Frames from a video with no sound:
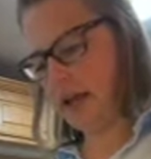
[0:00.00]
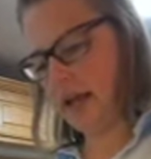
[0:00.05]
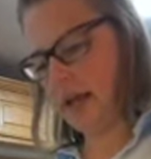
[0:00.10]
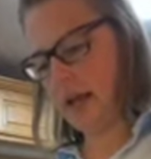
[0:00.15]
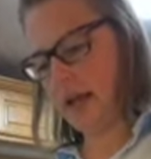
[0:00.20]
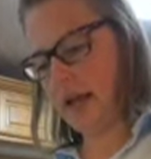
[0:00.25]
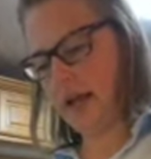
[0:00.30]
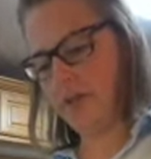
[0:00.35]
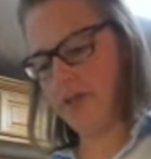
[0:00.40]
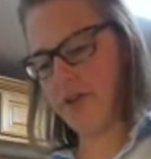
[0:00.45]

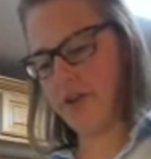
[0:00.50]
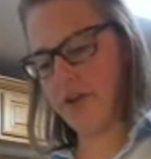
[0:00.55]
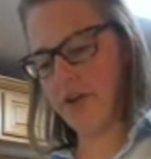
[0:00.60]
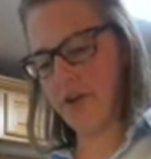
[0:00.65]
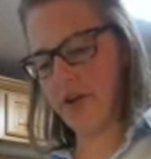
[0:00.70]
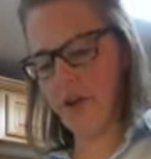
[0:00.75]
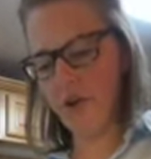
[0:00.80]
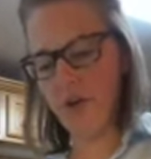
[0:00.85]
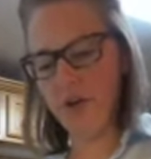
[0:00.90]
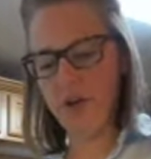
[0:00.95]
add the
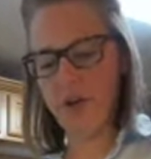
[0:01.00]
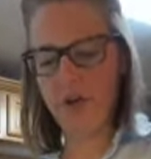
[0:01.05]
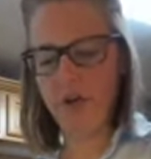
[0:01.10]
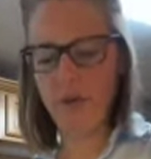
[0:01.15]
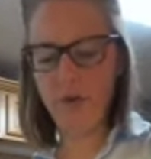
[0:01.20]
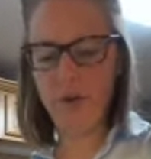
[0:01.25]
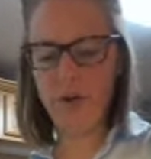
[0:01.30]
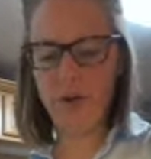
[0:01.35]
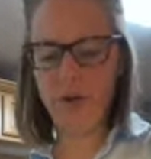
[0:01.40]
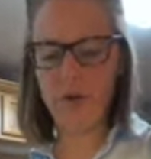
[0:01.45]
coconut
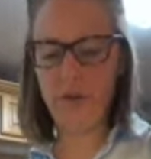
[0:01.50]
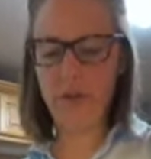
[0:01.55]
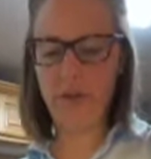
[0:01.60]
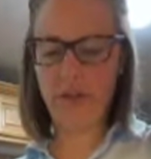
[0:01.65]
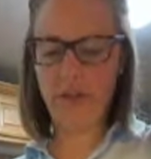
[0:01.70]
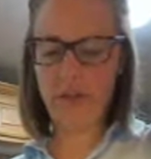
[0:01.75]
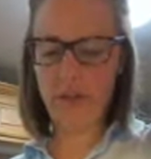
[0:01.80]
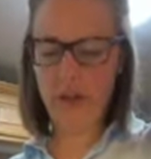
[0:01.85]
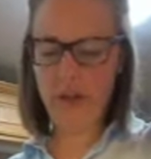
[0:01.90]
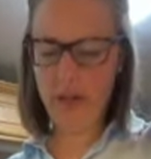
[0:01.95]
oil and
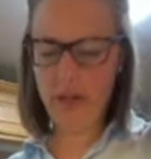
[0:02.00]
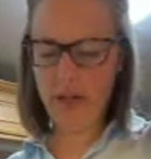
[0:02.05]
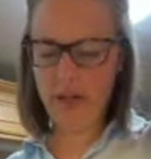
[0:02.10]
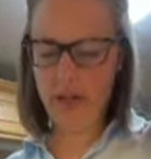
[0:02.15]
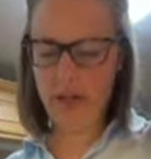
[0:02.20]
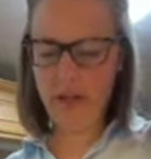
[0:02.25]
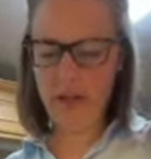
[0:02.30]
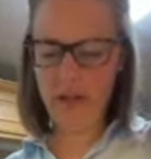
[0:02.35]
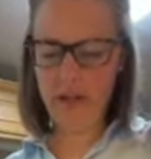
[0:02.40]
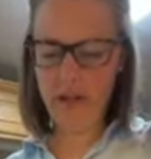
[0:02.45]
the
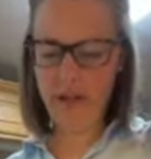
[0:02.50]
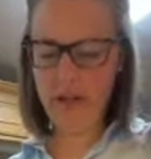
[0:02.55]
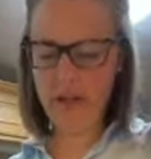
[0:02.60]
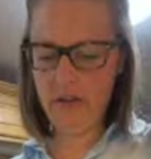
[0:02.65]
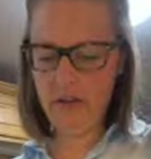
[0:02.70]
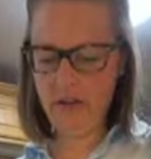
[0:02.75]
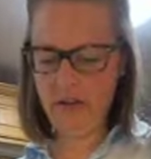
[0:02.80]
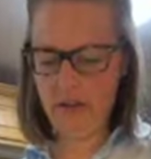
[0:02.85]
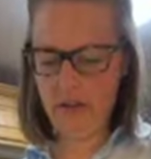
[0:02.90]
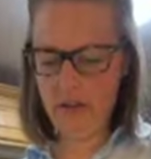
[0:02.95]
honey,
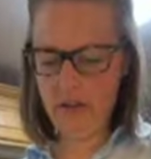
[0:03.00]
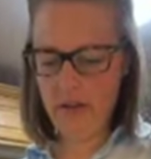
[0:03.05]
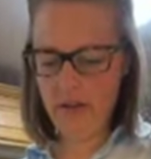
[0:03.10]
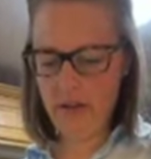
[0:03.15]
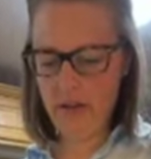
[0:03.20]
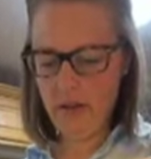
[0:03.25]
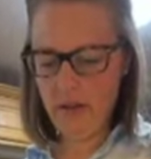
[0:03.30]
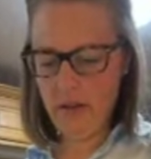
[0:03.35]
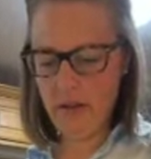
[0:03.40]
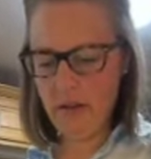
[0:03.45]

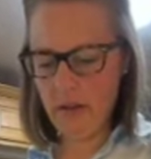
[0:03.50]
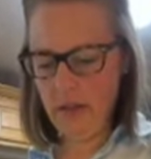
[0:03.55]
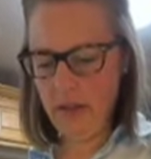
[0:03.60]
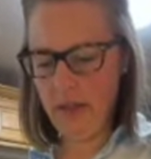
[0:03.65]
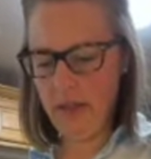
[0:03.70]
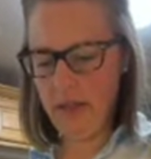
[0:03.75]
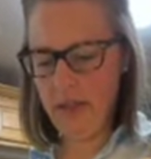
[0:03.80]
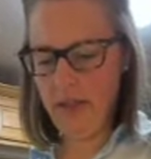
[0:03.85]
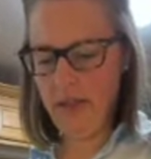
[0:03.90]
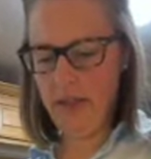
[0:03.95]

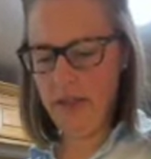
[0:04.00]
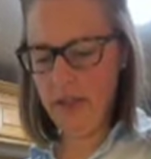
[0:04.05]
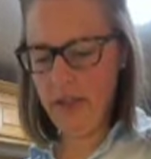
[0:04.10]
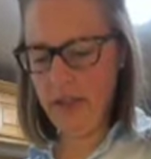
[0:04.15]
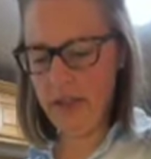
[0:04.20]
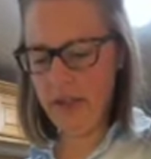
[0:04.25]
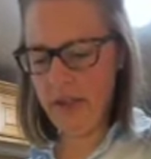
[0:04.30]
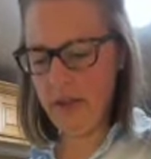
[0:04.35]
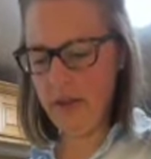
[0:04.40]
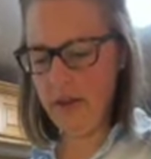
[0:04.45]
and
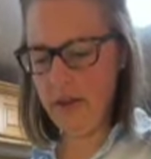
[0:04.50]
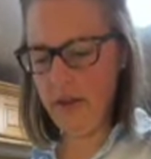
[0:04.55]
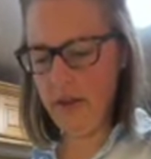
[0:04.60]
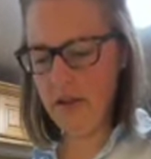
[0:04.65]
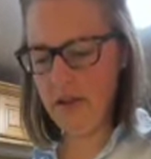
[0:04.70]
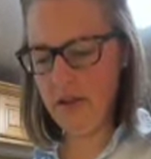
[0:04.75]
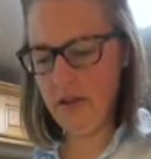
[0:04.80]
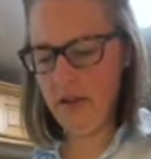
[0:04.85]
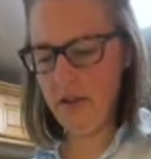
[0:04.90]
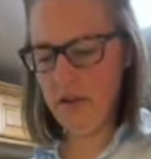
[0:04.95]
then
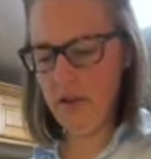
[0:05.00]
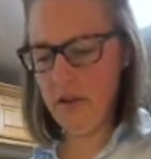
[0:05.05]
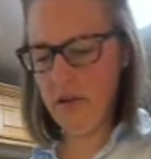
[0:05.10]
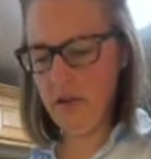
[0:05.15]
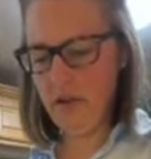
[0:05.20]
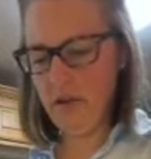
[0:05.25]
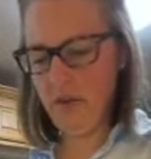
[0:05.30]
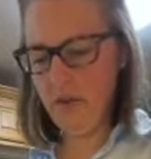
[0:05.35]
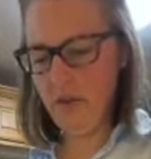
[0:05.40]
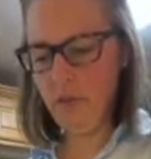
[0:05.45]

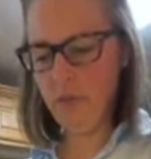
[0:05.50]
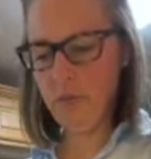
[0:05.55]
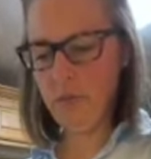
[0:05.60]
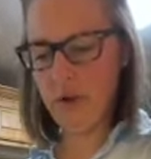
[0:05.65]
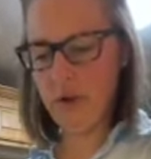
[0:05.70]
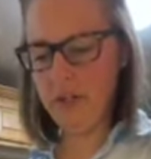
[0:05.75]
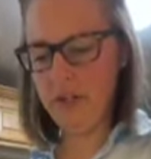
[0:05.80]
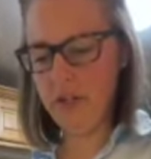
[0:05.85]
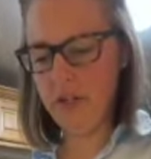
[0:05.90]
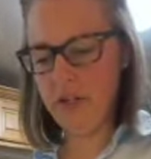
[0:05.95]
we'll
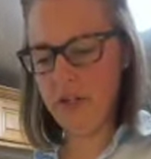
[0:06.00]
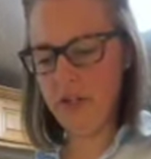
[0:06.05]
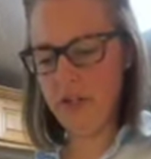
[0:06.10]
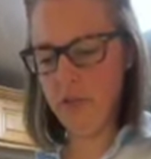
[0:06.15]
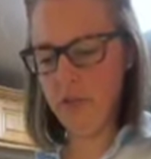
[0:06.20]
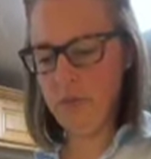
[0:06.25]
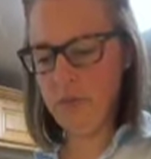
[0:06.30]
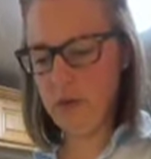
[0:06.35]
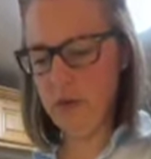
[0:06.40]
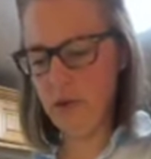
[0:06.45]
press it
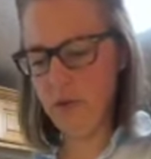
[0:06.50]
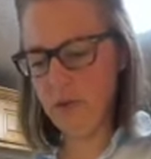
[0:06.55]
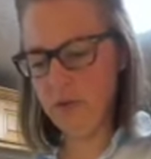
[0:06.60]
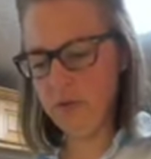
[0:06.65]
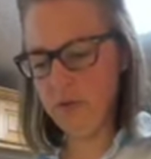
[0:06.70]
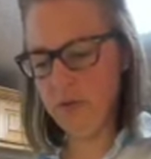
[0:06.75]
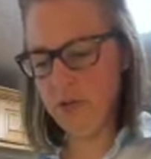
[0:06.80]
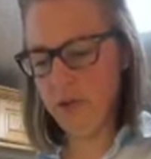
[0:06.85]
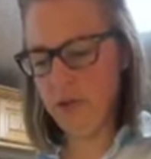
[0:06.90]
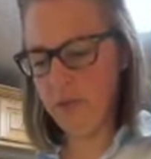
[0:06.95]
into a bowl.
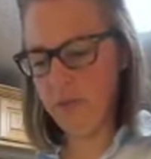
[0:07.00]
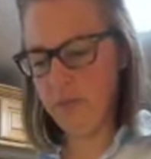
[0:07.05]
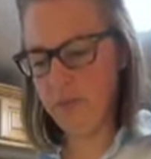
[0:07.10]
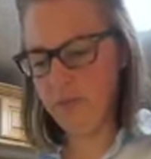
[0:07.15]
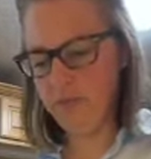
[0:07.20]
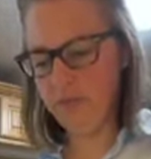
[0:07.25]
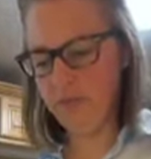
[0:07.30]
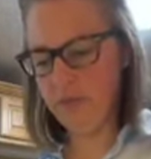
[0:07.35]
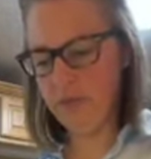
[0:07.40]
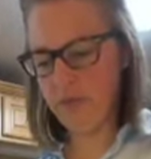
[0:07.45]
So
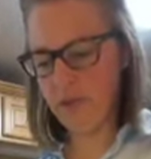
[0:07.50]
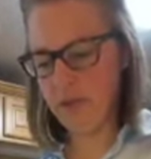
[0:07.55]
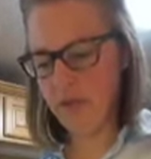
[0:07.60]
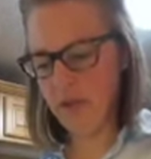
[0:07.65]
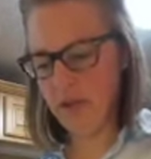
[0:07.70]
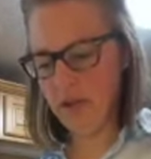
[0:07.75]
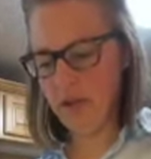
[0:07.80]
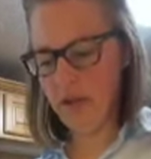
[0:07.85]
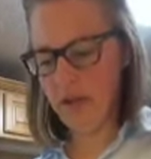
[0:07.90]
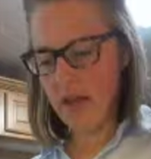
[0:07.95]

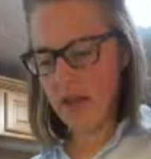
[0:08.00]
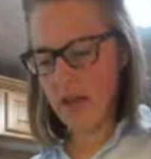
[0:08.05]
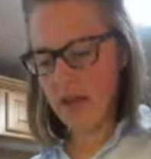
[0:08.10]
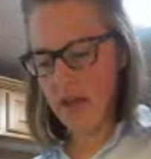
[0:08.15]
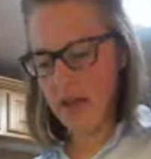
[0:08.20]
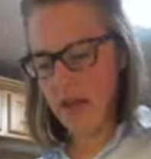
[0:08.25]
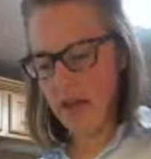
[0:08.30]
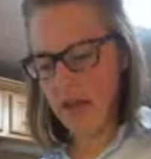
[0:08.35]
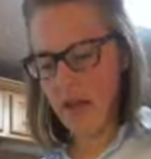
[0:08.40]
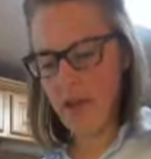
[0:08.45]

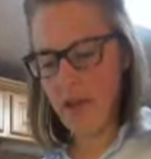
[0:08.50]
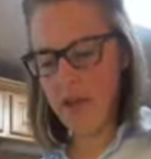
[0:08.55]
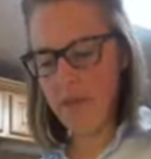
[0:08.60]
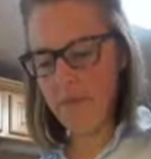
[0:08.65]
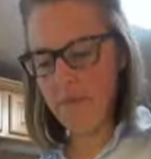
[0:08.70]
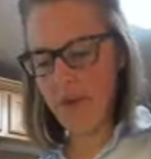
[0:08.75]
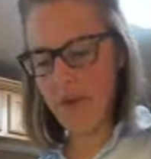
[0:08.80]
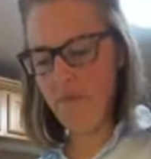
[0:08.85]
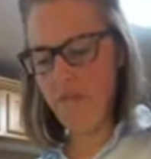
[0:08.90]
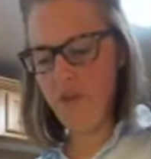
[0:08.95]

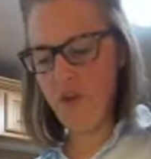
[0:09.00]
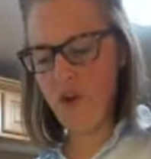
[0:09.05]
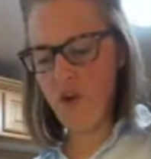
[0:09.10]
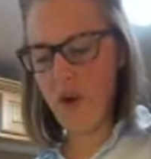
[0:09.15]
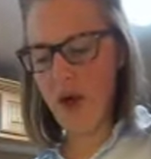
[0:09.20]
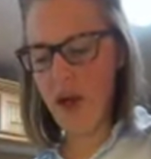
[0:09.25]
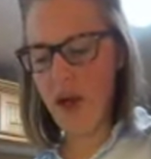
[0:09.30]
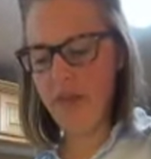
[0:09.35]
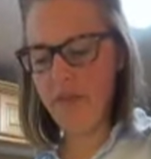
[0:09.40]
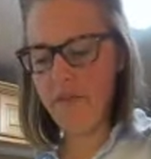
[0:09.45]
if you
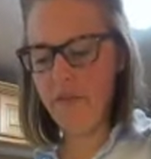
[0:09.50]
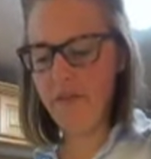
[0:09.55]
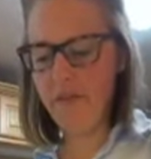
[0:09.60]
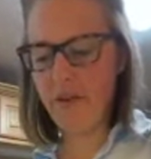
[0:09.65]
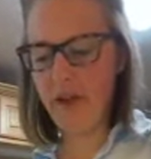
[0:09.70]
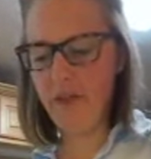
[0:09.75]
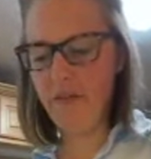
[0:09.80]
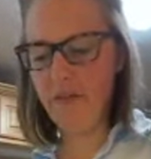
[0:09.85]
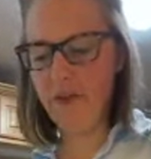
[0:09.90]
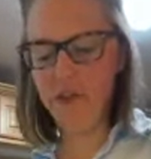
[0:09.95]
have a
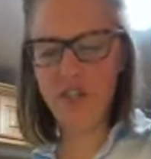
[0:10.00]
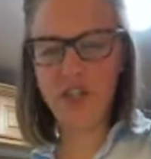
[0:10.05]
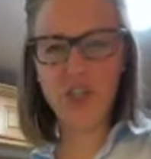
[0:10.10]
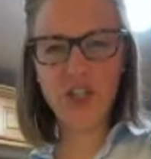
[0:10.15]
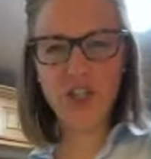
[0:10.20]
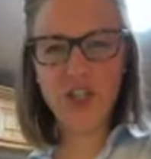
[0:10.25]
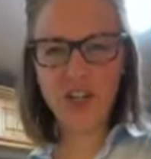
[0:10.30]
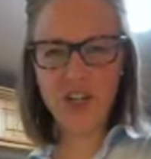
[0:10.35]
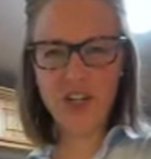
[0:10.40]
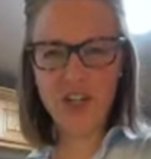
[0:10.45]
favorite
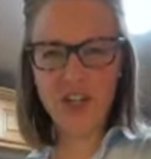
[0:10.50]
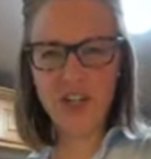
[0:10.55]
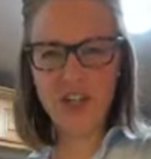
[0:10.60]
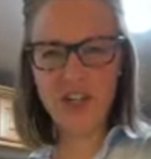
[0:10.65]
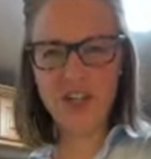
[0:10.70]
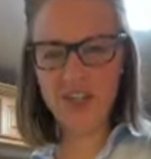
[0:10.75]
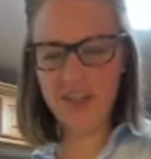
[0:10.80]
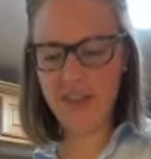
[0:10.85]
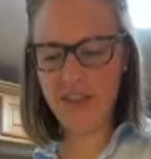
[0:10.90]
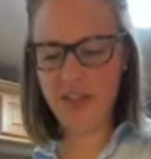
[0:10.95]
sugar
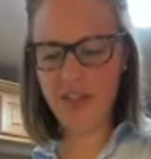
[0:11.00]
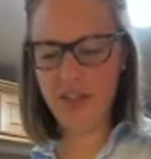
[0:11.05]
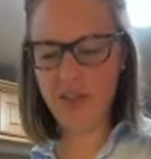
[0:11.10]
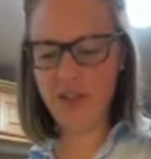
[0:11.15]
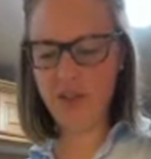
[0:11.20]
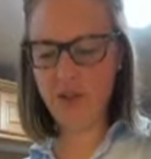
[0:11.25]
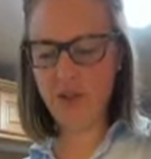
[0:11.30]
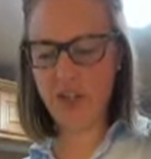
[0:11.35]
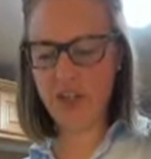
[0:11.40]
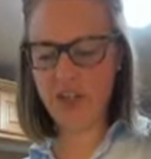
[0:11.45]
that
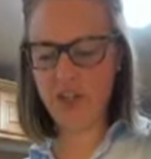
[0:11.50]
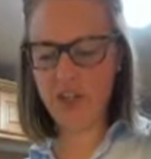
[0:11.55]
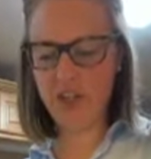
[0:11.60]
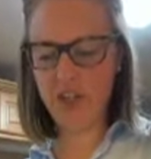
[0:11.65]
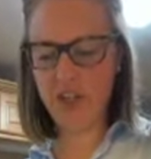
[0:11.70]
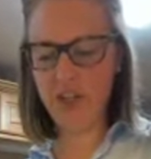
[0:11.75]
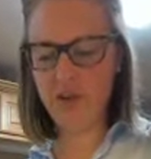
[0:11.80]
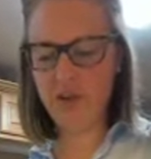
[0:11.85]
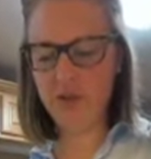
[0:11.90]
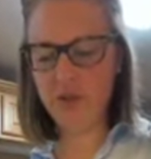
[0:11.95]
you like to
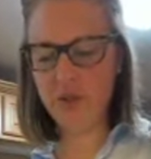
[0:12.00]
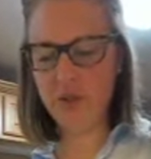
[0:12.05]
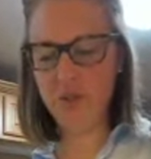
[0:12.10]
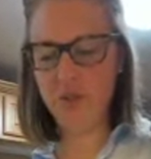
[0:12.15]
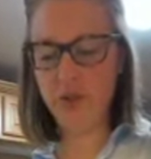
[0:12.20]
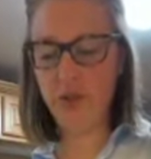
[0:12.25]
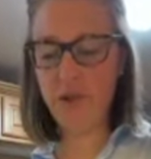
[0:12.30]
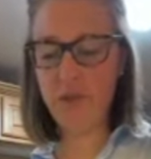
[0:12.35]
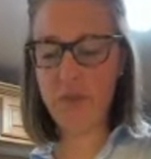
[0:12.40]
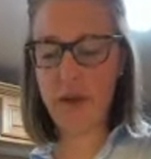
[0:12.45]
use
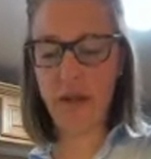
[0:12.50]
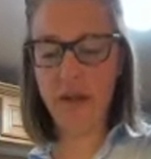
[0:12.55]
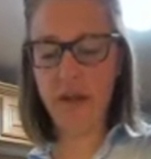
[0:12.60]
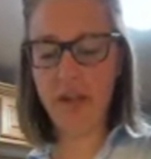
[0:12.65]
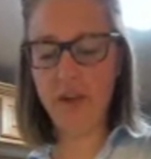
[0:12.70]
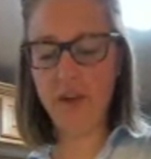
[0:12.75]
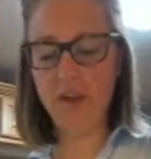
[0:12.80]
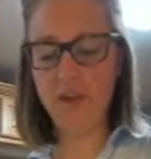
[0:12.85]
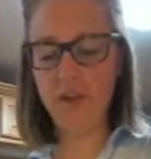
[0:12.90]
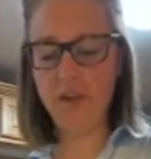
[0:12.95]
when you're
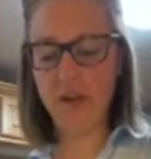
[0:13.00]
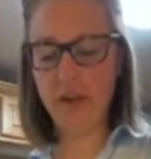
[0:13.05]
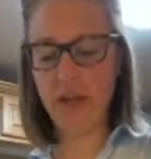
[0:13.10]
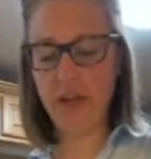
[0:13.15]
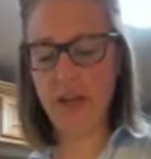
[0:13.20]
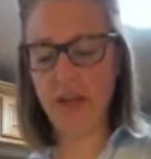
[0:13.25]
baking or cooking,